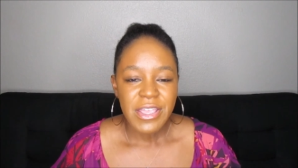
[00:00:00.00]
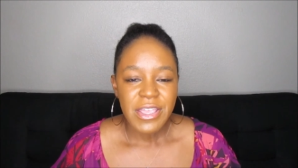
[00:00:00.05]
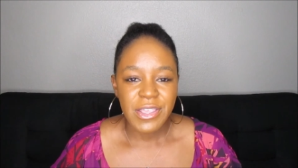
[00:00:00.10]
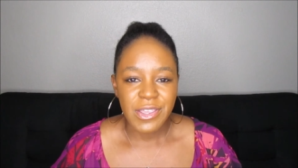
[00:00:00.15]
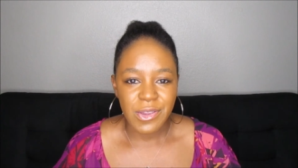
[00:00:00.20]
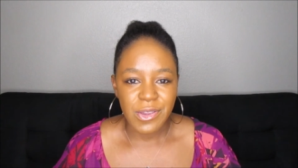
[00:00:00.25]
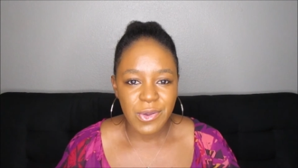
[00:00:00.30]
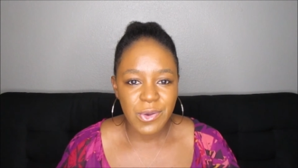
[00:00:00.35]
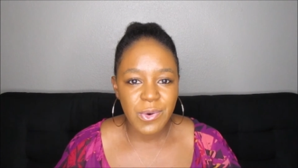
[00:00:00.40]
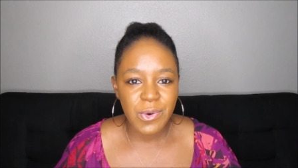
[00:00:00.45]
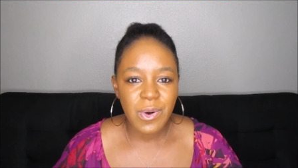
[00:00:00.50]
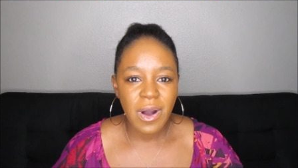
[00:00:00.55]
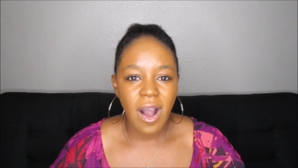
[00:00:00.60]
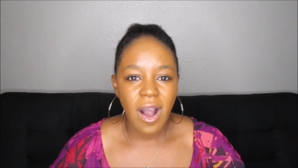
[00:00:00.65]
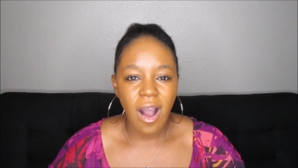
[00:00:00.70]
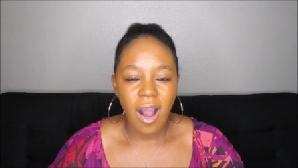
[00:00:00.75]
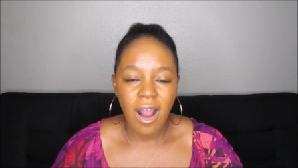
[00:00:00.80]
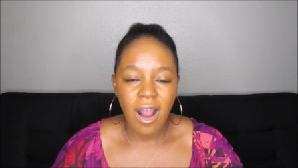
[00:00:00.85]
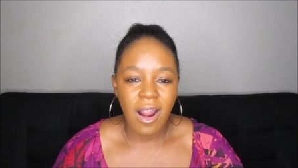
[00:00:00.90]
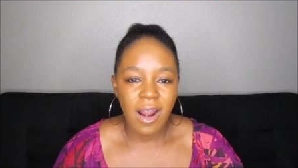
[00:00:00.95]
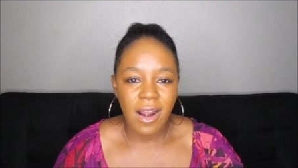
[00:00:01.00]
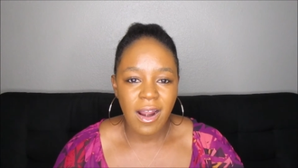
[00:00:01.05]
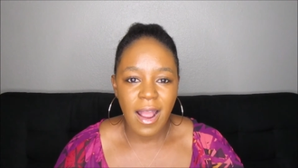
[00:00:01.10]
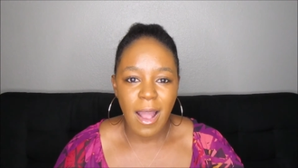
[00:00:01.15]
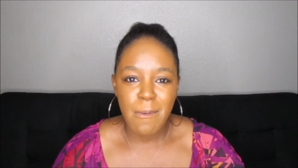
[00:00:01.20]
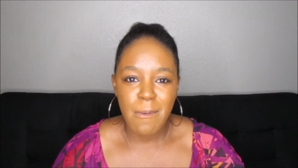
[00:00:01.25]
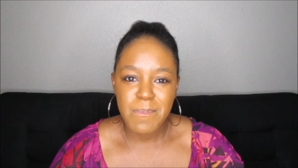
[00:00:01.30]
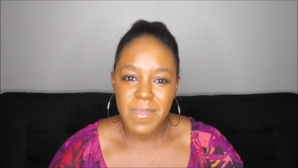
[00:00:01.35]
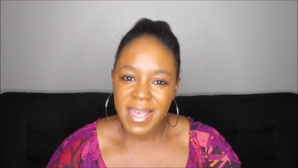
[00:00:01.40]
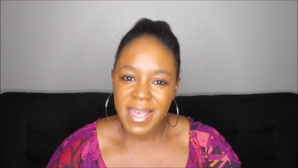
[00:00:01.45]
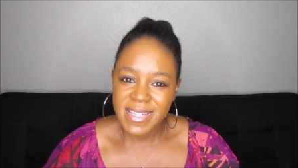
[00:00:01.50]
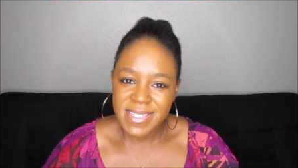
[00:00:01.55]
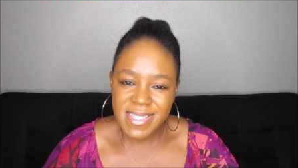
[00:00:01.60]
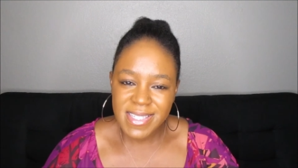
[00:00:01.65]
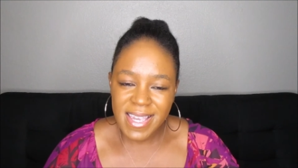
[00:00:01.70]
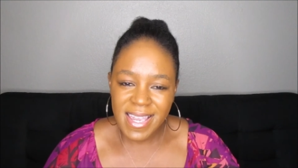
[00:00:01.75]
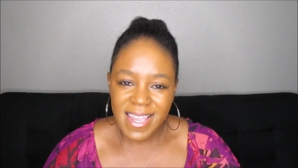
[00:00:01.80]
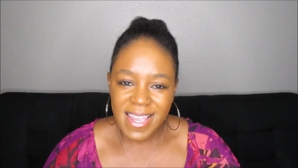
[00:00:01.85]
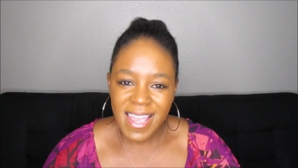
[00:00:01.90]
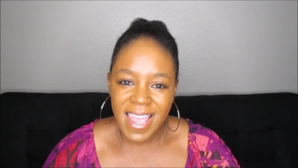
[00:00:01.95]
You are
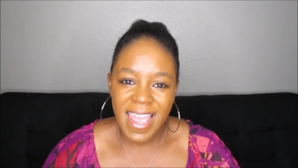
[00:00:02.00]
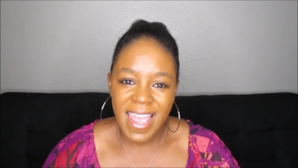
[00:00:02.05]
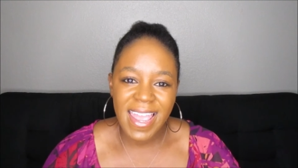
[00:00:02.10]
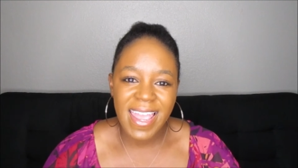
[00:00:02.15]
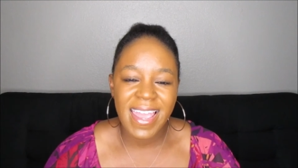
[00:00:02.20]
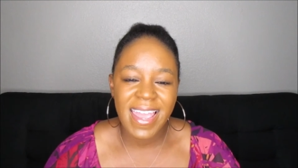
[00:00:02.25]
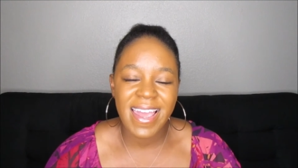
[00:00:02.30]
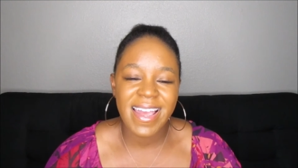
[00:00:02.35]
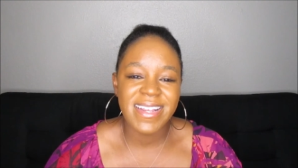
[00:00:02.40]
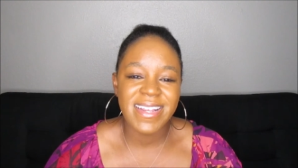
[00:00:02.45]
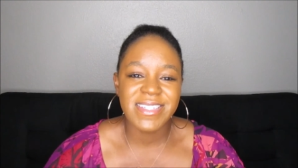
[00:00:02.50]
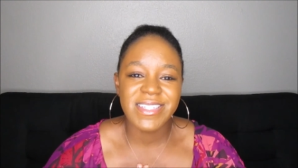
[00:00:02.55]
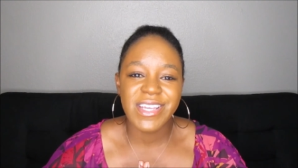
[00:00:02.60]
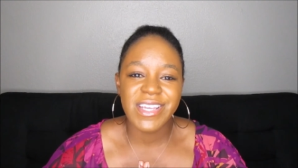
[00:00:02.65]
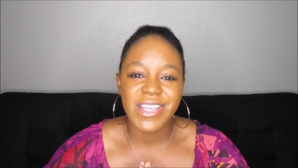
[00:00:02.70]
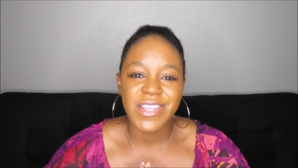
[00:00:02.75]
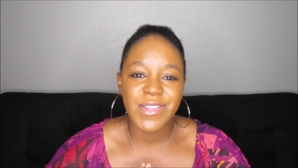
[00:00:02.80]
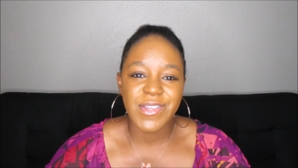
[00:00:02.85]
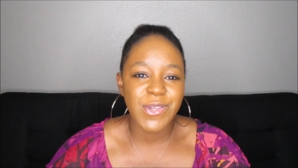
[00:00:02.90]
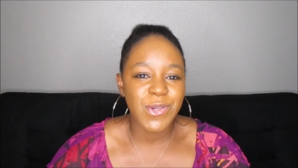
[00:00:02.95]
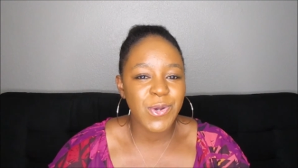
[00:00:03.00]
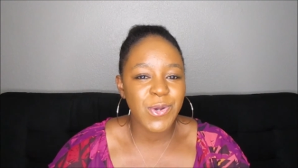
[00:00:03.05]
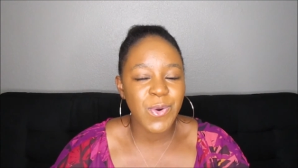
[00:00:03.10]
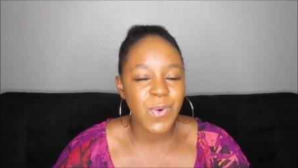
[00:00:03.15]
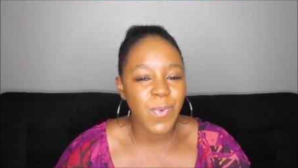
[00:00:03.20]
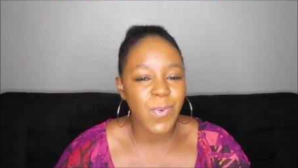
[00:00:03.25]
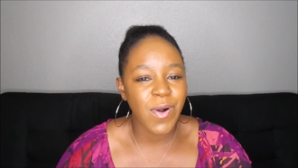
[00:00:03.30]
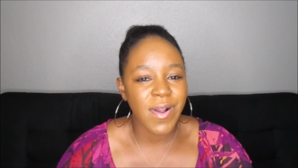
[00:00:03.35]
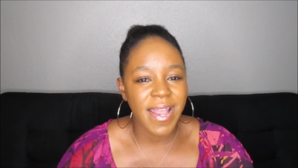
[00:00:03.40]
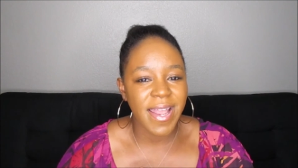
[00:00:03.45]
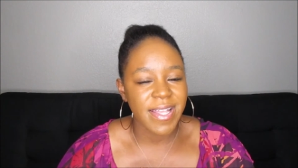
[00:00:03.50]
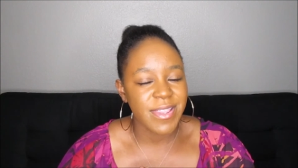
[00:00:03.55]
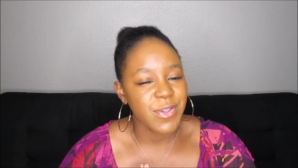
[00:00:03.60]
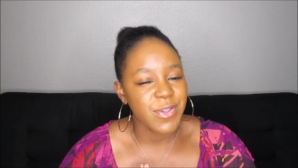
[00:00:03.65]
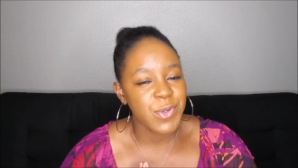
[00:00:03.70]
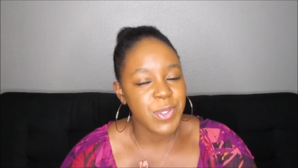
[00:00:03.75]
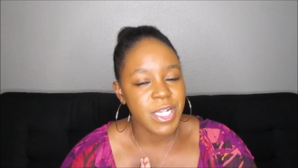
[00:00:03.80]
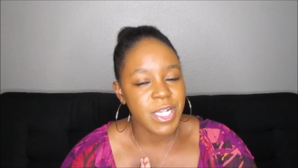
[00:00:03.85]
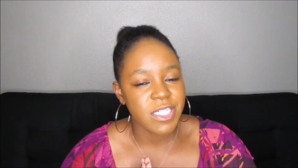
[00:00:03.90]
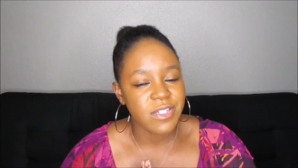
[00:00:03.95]
amazing and you will get
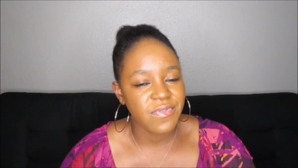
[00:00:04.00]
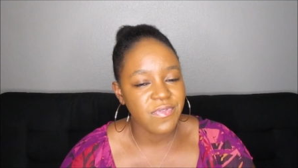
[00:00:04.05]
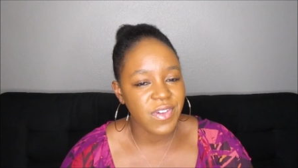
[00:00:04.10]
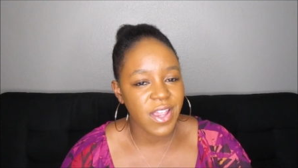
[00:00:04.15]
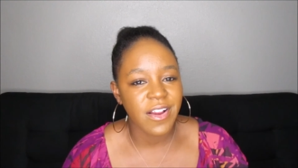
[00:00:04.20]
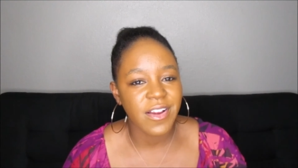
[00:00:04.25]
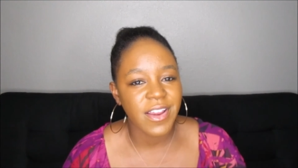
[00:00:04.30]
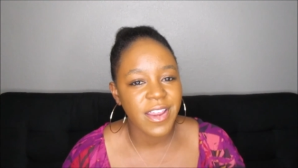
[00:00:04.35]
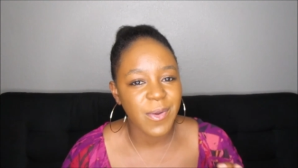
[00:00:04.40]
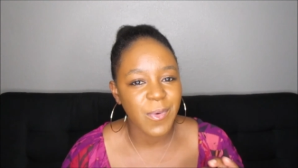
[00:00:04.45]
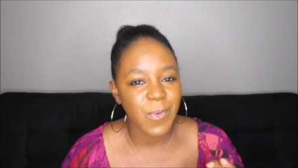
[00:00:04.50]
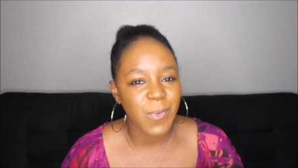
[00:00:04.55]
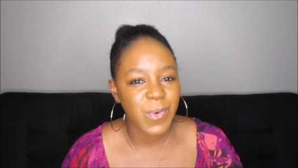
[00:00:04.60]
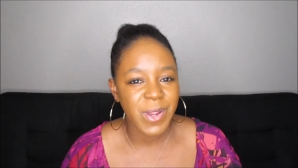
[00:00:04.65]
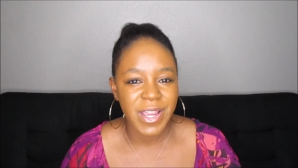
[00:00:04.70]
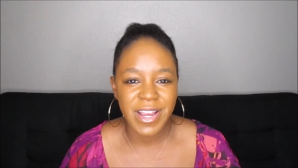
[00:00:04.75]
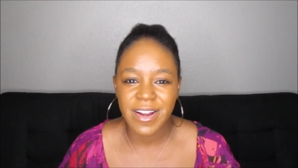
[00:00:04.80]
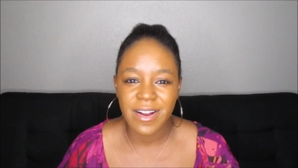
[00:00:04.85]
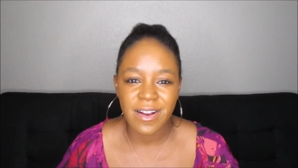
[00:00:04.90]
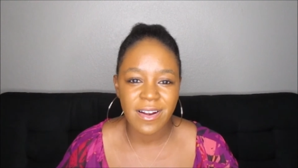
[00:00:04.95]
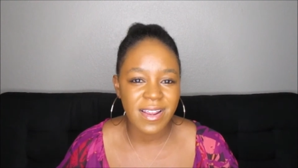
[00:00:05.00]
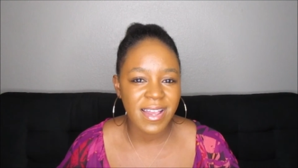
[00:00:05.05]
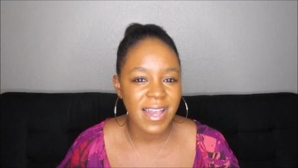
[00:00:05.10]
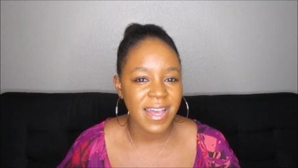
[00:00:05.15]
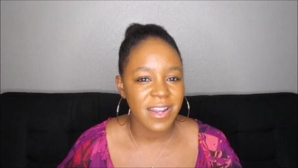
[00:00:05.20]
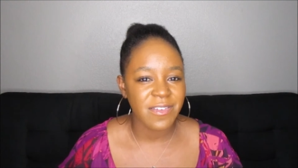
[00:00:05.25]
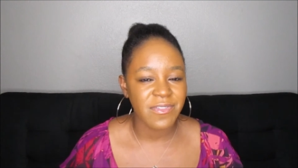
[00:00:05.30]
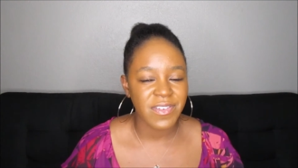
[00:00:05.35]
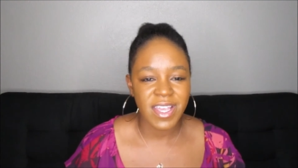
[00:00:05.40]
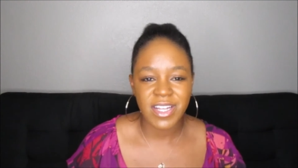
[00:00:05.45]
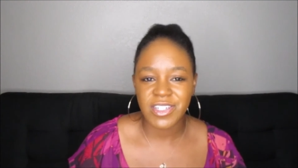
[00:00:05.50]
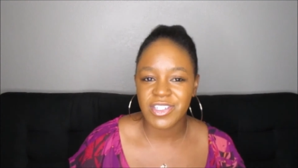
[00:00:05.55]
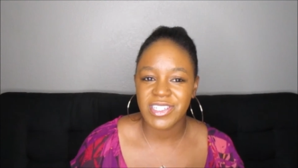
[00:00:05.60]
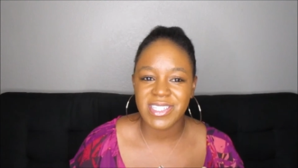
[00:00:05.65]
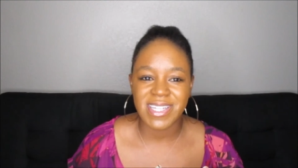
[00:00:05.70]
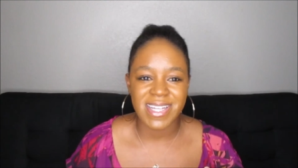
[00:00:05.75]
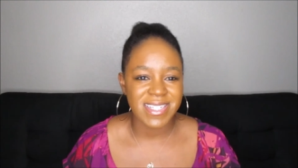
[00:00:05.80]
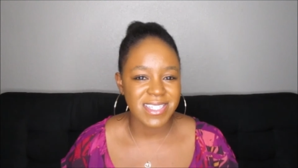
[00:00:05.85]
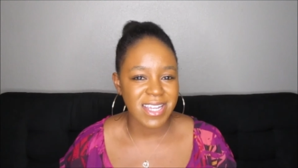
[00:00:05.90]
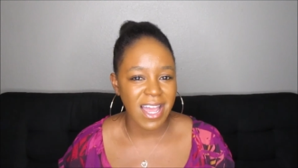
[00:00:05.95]
through this very weird, kind of
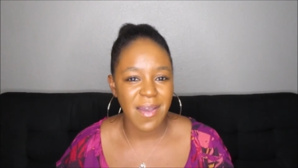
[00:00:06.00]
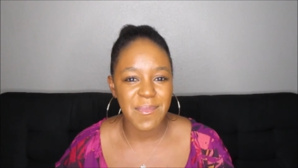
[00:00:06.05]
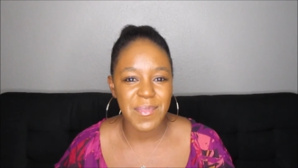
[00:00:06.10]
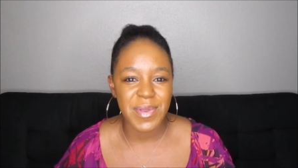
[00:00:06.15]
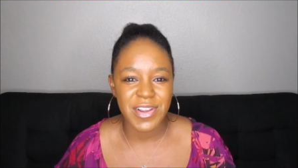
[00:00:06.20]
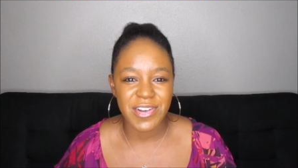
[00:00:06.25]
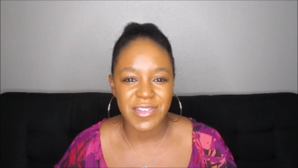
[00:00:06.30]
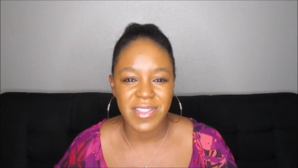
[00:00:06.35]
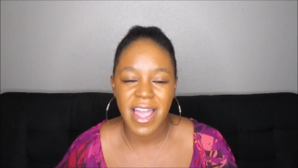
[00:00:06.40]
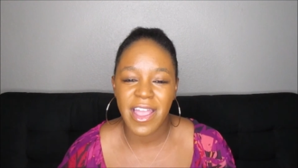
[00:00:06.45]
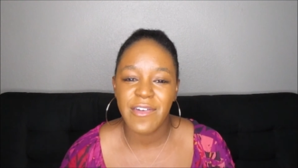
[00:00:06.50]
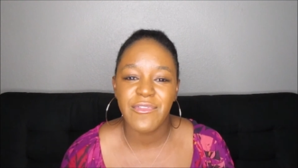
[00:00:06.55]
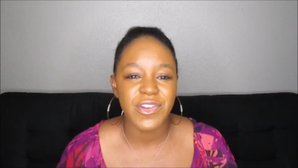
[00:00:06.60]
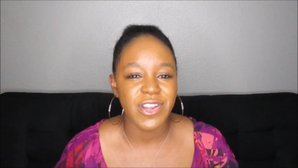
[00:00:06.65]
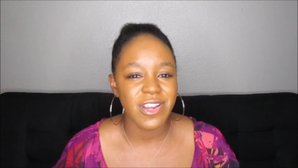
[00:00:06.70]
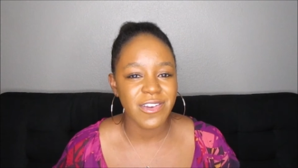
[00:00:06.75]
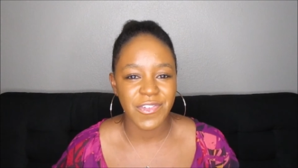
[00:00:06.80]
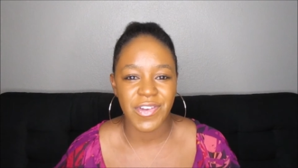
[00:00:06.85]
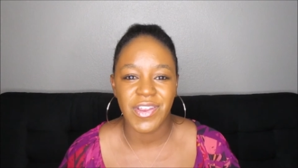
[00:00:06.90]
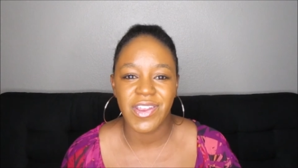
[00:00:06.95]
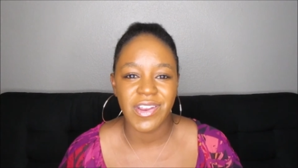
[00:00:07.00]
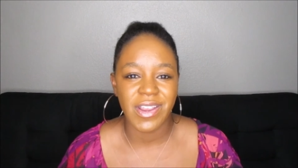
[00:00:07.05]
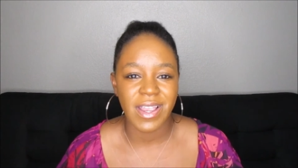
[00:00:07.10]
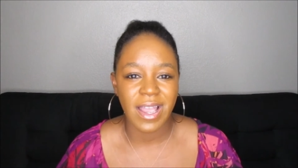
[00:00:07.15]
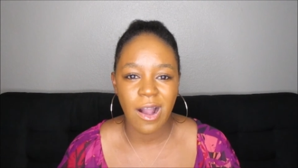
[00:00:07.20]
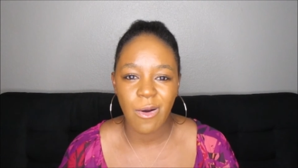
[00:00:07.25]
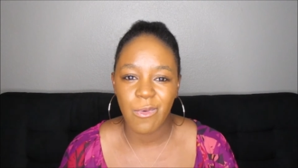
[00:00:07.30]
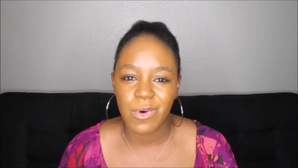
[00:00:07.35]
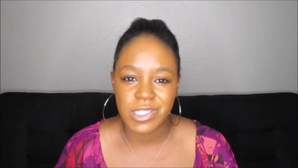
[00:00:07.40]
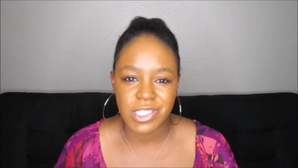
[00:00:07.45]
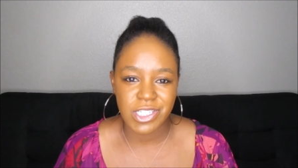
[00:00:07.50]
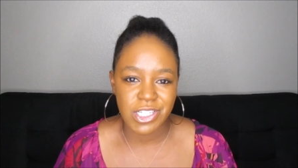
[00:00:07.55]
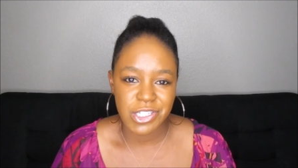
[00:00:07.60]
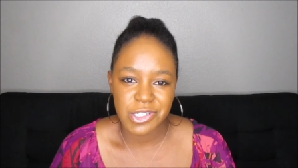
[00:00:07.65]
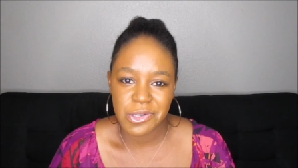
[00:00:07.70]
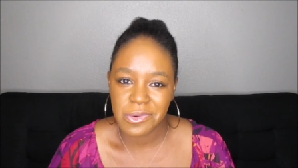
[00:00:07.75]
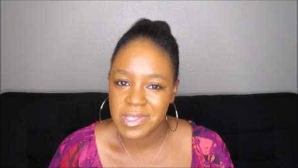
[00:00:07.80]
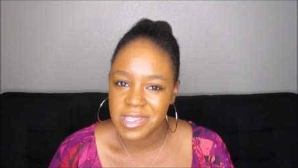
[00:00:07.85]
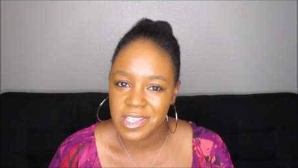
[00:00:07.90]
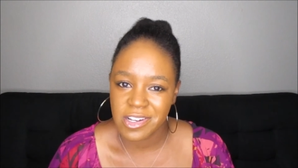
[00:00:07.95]
interesting time in your life when you're figuring out what to
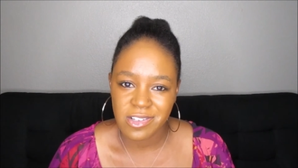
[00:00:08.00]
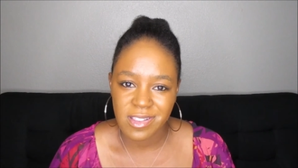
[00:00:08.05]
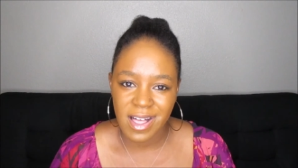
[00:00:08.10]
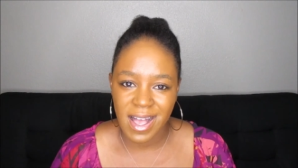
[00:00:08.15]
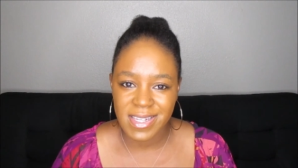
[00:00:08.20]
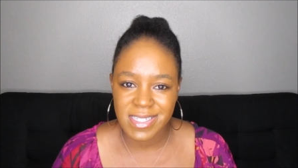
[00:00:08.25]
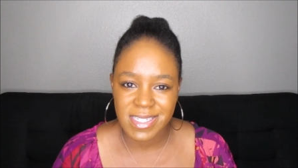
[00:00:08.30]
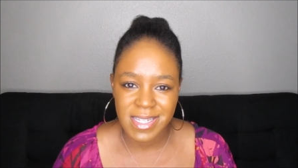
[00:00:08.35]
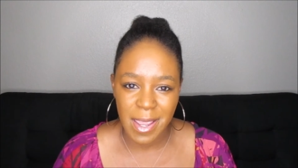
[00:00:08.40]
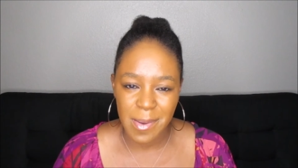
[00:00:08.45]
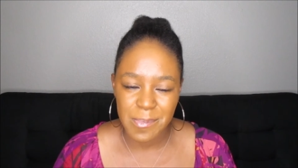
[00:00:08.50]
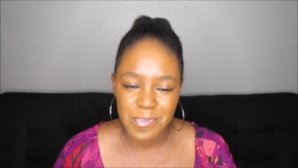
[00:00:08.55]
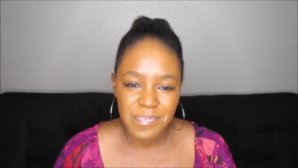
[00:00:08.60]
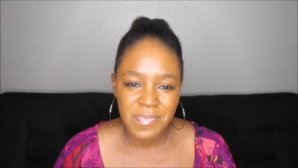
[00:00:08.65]
do with your last name.